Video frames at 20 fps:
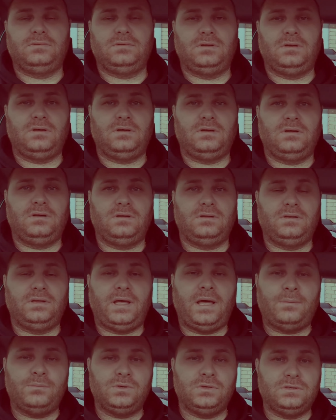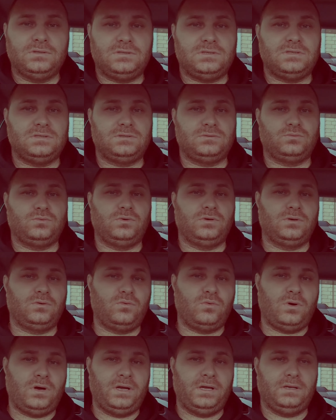uh, the ambulances were
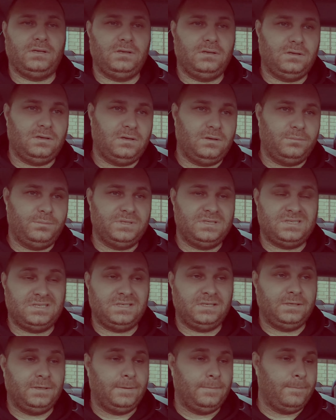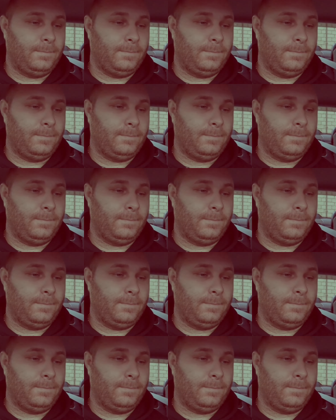quite uh, busy.